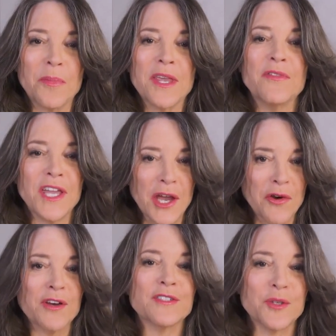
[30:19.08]
giving
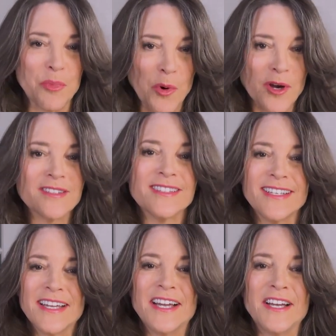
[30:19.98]
aerial support
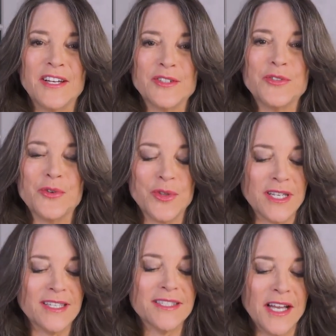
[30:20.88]
to
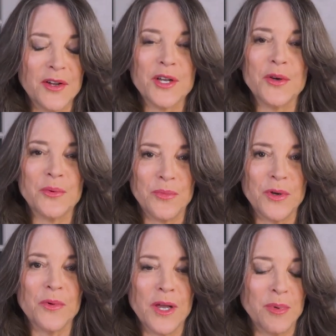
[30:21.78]
the Saudi
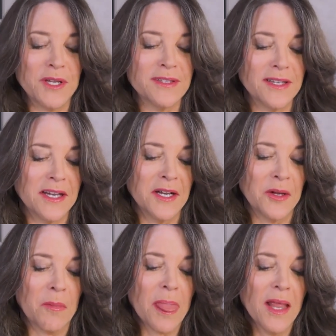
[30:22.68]
Arabian
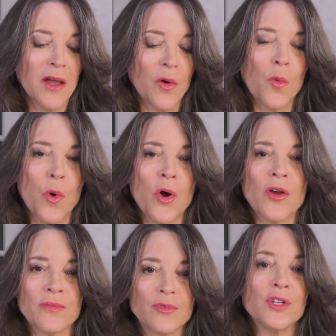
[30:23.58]

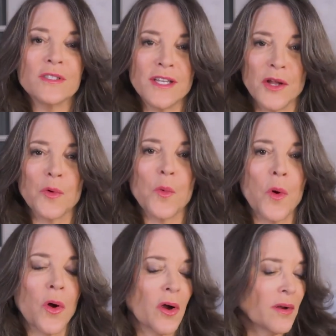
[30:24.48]
war, genocidal
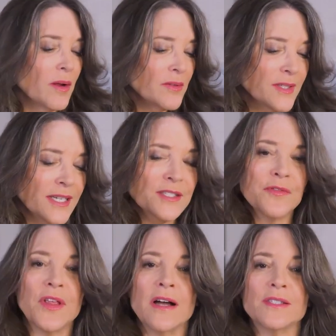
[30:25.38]
war, tens
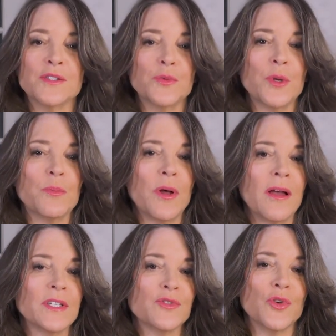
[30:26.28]
of thousands of people
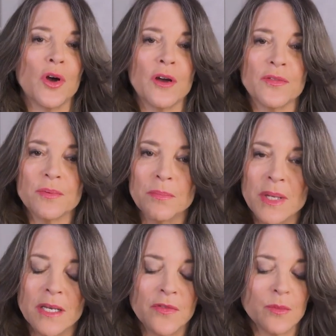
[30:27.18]
having starved,
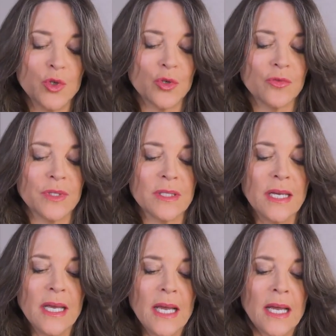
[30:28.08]
many of them children.
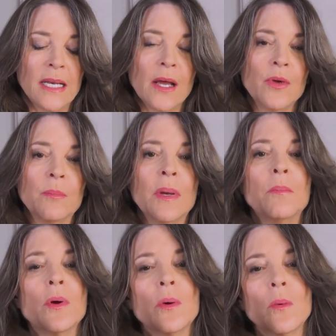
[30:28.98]
And I
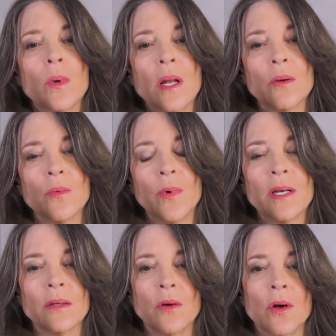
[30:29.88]
remember when I
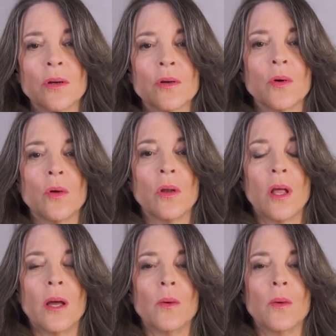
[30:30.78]
read an article,